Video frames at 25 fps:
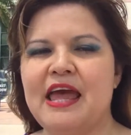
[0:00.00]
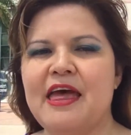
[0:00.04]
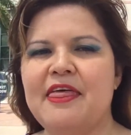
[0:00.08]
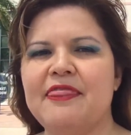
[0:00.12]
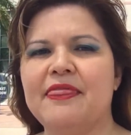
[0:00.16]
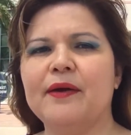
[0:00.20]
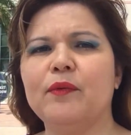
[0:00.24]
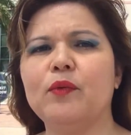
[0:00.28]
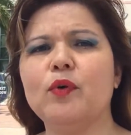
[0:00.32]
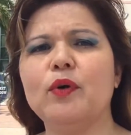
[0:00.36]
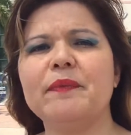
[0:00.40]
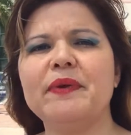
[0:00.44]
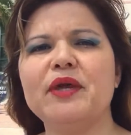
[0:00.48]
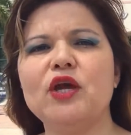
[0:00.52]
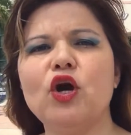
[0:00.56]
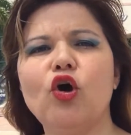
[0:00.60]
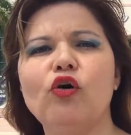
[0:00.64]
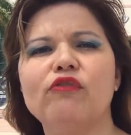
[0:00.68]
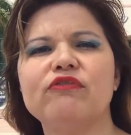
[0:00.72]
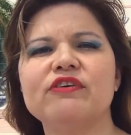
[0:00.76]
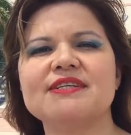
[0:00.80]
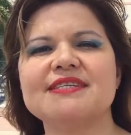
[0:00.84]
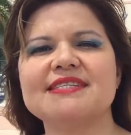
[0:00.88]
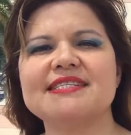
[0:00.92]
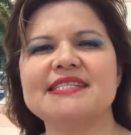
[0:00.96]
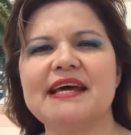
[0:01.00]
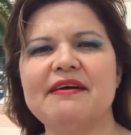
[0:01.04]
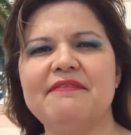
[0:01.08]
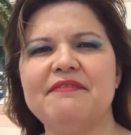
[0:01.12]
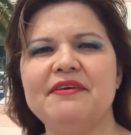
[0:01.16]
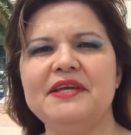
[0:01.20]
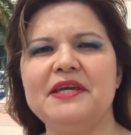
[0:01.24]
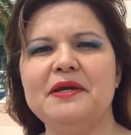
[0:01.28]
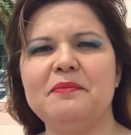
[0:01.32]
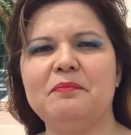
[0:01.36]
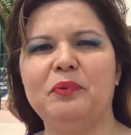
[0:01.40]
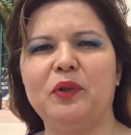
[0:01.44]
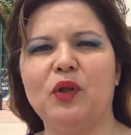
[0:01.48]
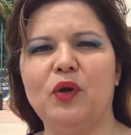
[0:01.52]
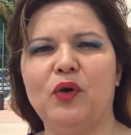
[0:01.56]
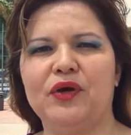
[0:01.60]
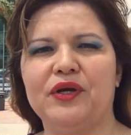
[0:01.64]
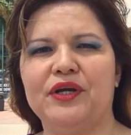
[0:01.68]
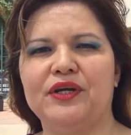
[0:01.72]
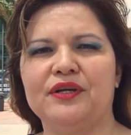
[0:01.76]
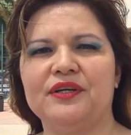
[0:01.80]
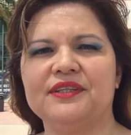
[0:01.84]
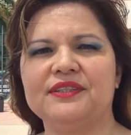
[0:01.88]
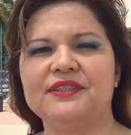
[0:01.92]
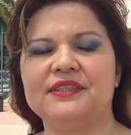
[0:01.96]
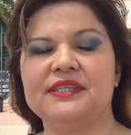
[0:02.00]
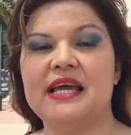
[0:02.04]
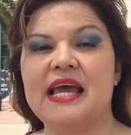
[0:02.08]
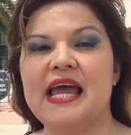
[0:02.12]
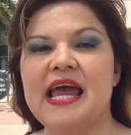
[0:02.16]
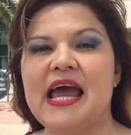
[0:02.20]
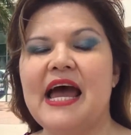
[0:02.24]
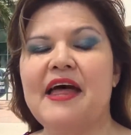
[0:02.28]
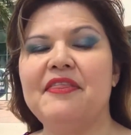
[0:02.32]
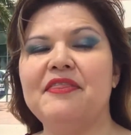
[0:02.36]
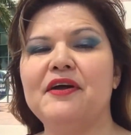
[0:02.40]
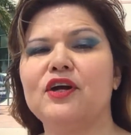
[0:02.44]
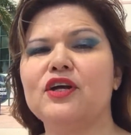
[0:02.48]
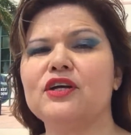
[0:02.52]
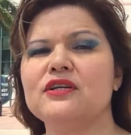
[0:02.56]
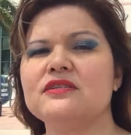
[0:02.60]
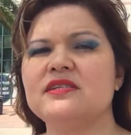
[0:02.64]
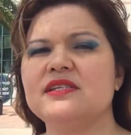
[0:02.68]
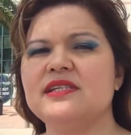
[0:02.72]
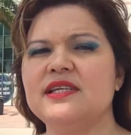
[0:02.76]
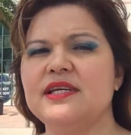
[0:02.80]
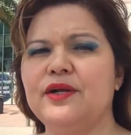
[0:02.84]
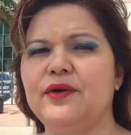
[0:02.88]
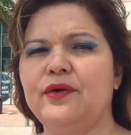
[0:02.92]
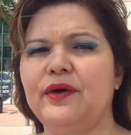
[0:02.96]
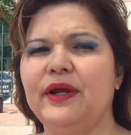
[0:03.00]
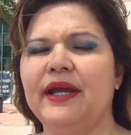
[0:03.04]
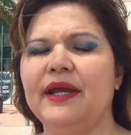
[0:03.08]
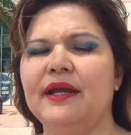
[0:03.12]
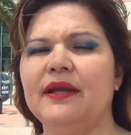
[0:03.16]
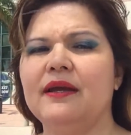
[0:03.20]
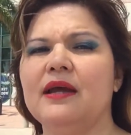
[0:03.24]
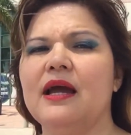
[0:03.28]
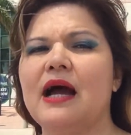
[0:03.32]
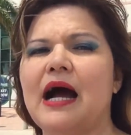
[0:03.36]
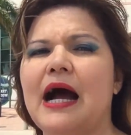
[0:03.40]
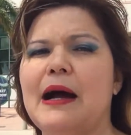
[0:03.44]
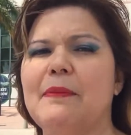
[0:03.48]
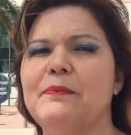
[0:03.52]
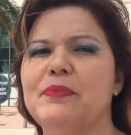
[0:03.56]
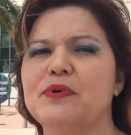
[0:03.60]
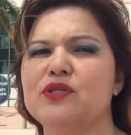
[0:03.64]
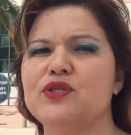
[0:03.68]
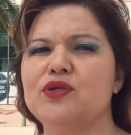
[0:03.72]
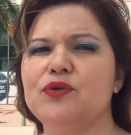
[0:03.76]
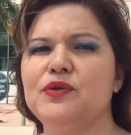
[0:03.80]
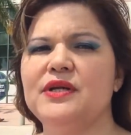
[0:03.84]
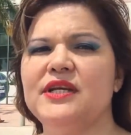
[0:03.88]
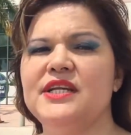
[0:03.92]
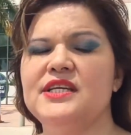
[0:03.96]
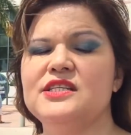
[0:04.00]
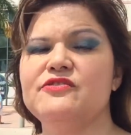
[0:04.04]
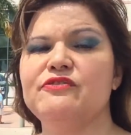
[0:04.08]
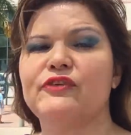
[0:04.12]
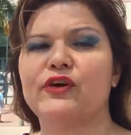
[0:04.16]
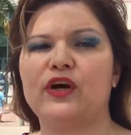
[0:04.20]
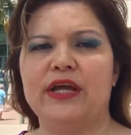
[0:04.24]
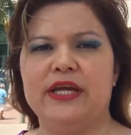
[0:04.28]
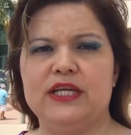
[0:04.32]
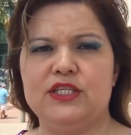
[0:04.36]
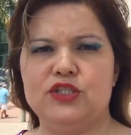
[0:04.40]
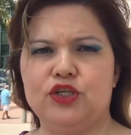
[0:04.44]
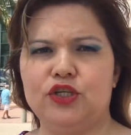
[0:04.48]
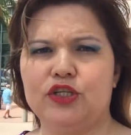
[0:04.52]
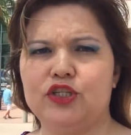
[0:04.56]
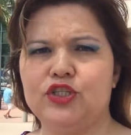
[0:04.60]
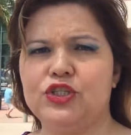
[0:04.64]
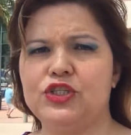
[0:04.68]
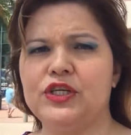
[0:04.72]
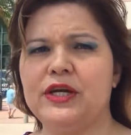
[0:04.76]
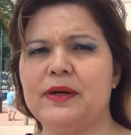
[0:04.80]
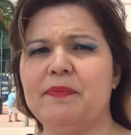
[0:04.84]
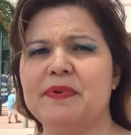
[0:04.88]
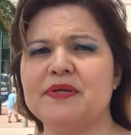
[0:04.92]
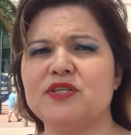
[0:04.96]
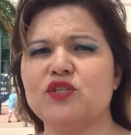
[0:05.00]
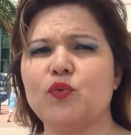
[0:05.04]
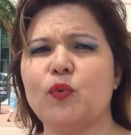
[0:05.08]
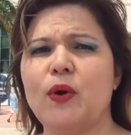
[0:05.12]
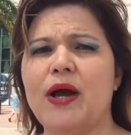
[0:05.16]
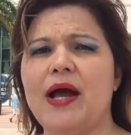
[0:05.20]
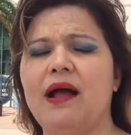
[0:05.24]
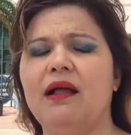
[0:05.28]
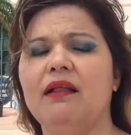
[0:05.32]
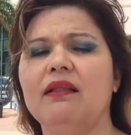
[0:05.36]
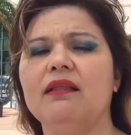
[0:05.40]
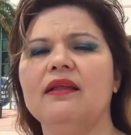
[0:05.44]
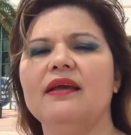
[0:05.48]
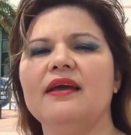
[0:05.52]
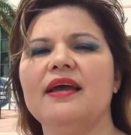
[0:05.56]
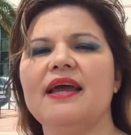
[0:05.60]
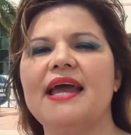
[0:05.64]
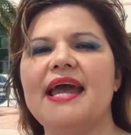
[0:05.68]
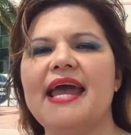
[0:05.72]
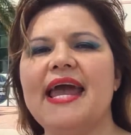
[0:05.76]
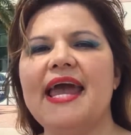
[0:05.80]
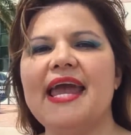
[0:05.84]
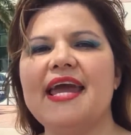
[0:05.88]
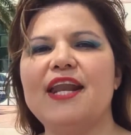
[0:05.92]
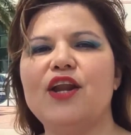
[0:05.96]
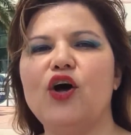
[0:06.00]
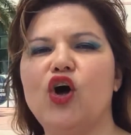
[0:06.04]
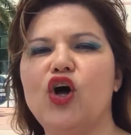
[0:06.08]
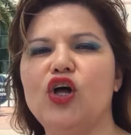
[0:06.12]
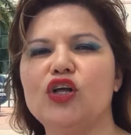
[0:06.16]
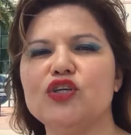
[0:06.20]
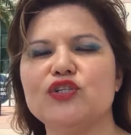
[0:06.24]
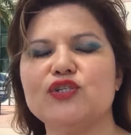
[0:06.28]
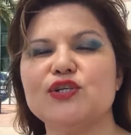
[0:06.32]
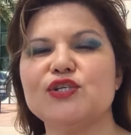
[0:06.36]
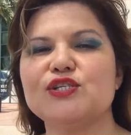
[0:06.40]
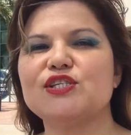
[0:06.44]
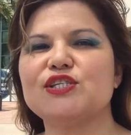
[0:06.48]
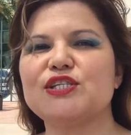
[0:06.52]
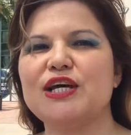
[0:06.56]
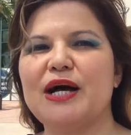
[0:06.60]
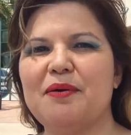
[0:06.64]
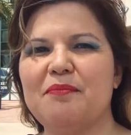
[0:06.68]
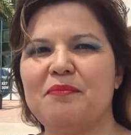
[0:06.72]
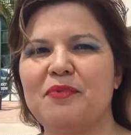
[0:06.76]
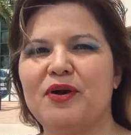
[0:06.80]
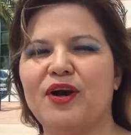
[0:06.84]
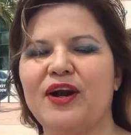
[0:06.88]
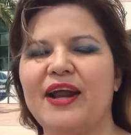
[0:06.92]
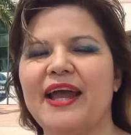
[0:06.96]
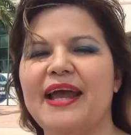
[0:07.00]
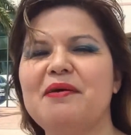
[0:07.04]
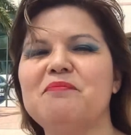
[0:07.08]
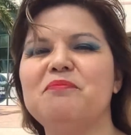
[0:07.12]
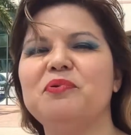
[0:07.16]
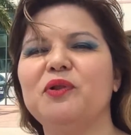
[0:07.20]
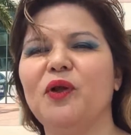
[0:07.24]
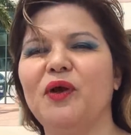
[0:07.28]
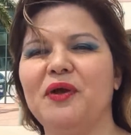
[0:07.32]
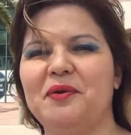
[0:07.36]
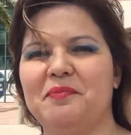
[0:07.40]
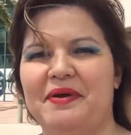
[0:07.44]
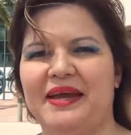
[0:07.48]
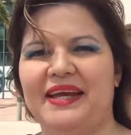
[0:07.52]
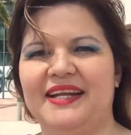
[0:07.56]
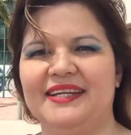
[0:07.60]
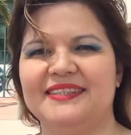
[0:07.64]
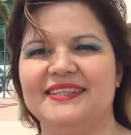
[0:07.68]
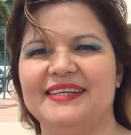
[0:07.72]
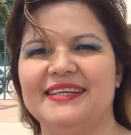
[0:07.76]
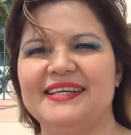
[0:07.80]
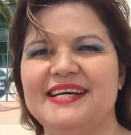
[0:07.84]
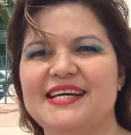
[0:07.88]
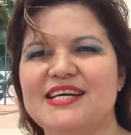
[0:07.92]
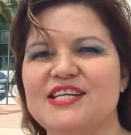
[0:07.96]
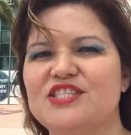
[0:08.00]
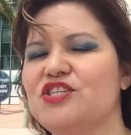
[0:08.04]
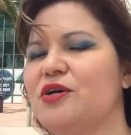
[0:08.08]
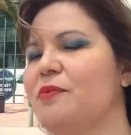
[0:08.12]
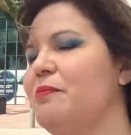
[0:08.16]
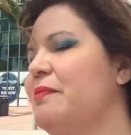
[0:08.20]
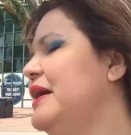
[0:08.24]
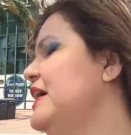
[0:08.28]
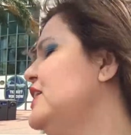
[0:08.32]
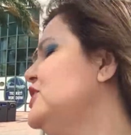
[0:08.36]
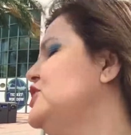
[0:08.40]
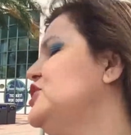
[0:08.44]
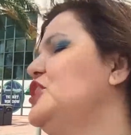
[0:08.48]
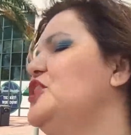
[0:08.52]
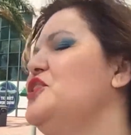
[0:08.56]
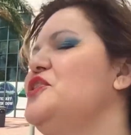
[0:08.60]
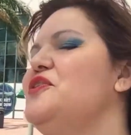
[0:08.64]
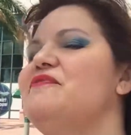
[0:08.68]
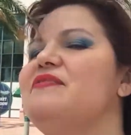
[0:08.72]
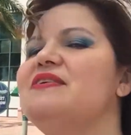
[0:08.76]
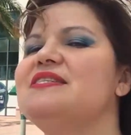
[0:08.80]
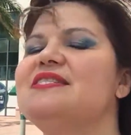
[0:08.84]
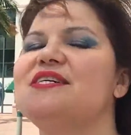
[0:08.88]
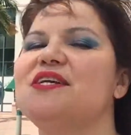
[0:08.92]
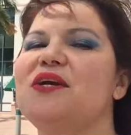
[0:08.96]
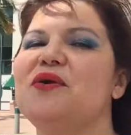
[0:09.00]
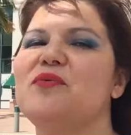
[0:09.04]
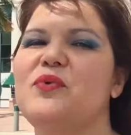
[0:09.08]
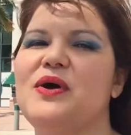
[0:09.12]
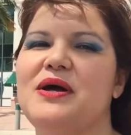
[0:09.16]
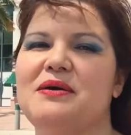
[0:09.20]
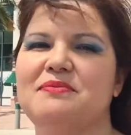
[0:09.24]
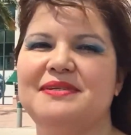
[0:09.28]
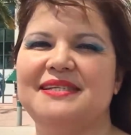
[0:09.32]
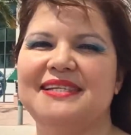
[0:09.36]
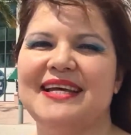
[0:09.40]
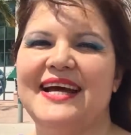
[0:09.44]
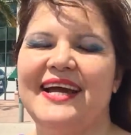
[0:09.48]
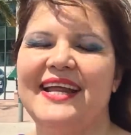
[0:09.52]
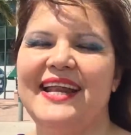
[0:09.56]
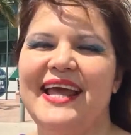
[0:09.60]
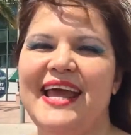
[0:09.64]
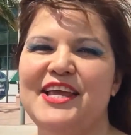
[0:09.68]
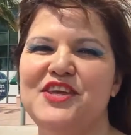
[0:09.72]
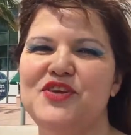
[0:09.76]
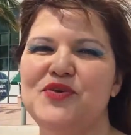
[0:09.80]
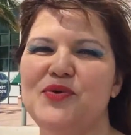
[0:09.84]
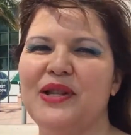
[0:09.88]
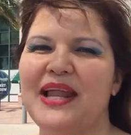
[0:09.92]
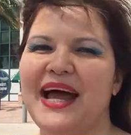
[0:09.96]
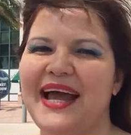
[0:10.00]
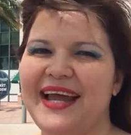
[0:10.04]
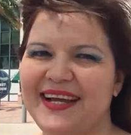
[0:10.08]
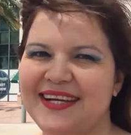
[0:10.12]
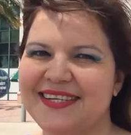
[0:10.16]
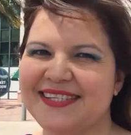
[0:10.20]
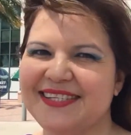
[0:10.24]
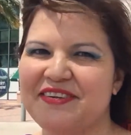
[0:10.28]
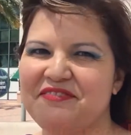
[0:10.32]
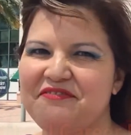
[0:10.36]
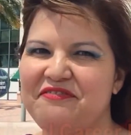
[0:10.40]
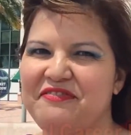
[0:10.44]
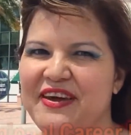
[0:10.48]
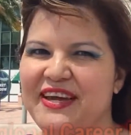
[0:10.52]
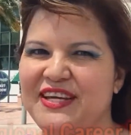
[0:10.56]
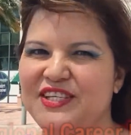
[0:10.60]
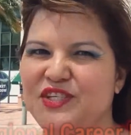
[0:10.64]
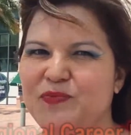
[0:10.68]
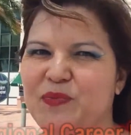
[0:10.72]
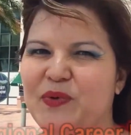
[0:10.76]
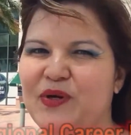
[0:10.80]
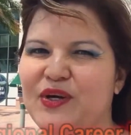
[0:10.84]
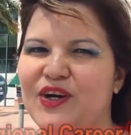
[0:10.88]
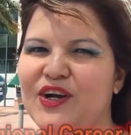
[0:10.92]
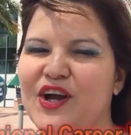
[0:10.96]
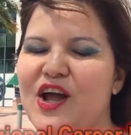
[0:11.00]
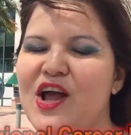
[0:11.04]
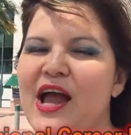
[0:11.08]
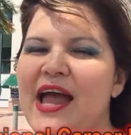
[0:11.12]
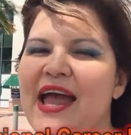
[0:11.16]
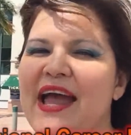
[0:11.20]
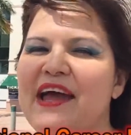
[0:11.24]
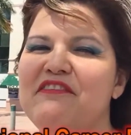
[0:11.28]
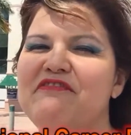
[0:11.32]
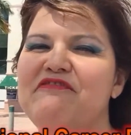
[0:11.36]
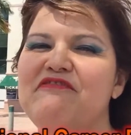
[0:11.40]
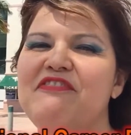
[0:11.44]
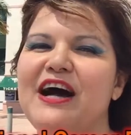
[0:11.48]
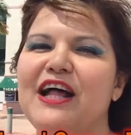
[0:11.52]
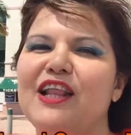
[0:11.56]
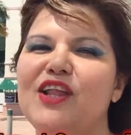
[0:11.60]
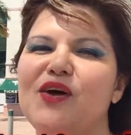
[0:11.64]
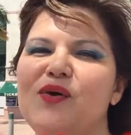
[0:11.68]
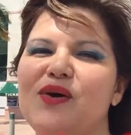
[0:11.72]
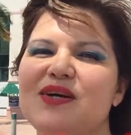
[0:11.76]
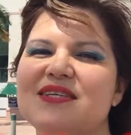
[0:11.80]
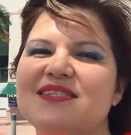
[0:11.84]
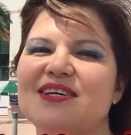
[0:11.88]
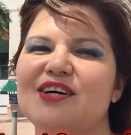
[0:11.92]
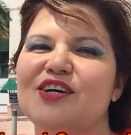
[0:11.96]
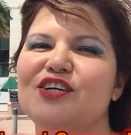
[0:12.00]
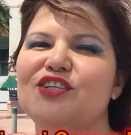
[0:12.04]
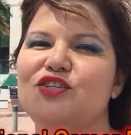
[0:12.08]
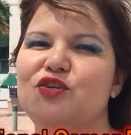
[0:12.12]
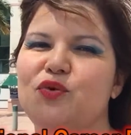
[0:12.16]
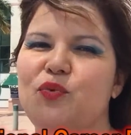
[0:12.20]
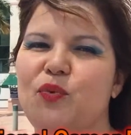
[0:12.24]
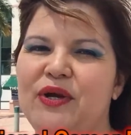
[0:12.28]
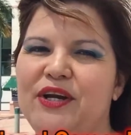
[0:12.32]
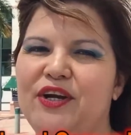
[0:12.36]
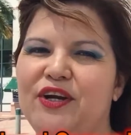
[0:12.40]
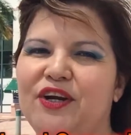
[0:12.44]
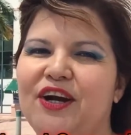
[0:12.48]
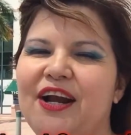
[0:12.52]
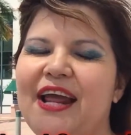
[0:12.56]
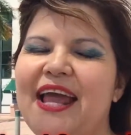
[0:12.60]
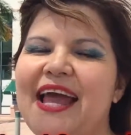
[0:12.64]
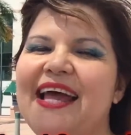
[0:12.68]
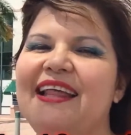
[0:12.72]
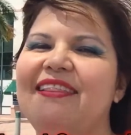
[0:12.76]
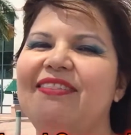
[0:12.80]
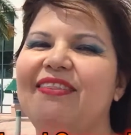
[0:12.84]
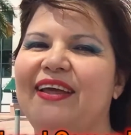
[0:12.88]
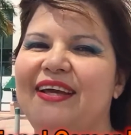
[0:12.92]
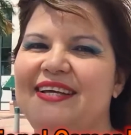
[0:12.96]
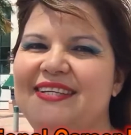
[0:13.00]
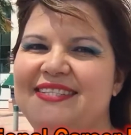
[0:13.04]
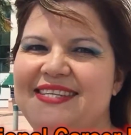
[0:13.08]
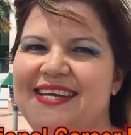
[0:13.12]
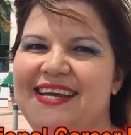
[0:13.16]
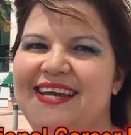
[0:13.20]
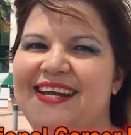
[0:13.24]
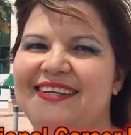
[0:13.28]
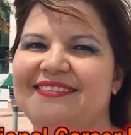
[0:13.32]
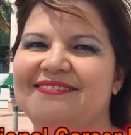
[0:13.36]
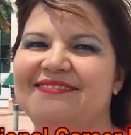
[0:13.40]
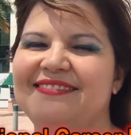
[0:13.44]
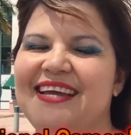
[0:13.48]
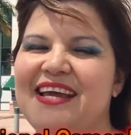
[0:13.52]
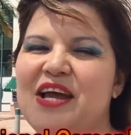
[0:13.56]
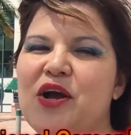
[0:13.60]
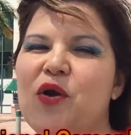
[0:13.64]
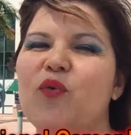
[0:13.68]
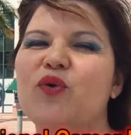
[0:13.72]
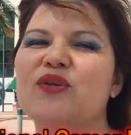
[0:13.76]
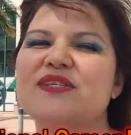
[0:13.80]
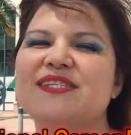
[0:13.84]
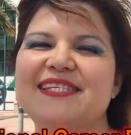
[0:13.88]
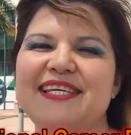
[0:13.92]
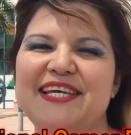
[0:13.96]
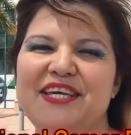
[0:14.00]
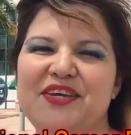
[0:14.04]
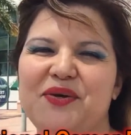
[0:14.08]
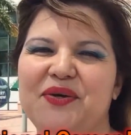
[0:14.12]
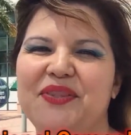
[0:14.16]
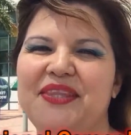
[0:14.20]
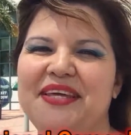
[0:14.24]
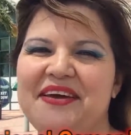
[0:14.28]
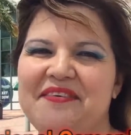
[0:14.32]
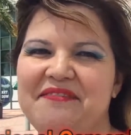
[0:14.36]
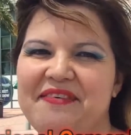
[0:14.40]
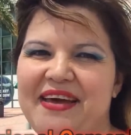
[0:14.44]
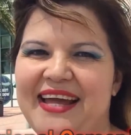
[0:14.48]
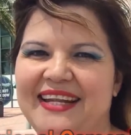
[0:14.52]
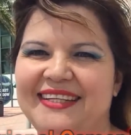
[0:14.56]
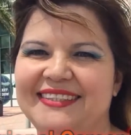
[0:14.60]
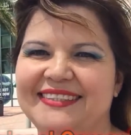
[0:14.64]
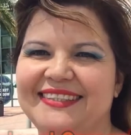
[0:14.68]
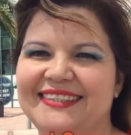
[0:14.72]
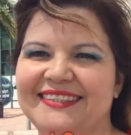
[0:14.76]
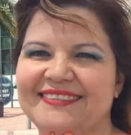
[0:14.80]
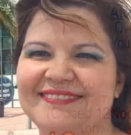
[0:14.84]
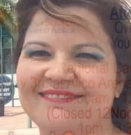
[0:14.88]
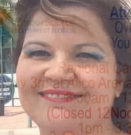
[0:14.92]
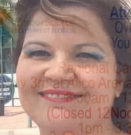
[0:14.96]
There will be over 70 employers, and they're considering opportunities for internship as well, and also summer employment. So make sure you visit our website and you like us on Facebook and follow us on Twitter and LinkedIn. We'll see you at the event.